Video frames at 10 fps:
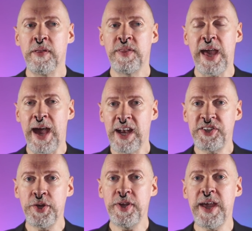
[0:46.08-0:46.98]
the
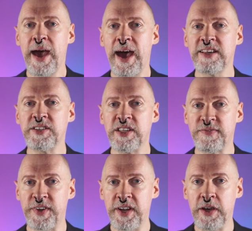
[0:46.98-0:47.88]
attitude he has in his
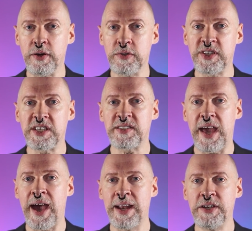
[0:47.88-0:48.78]
videos is
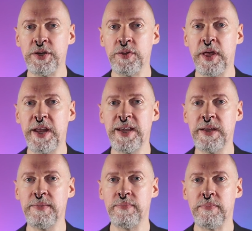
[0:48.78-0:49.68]
the attitude that
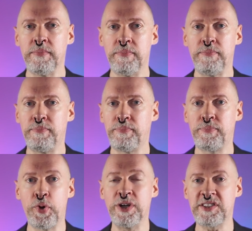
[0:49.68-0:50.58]
he
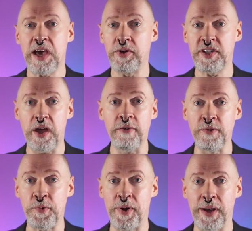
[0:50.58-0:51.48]
puts out to
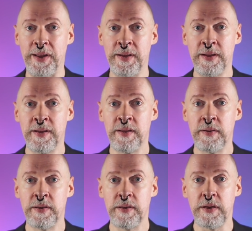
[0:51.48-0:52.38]
everyone
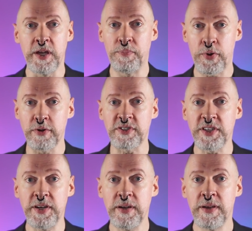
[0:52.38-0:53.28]
in
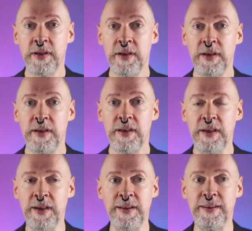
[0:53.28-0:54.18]
person,
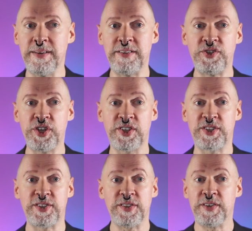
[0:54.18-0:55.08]
in
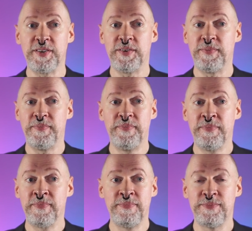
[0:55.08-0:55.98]
just,
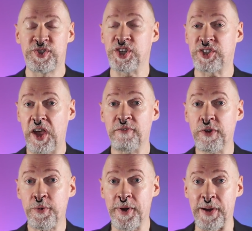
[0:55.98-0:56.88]
just
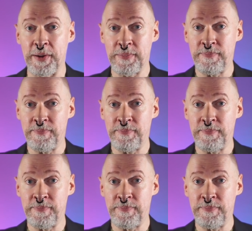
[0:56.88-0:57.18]
everywhere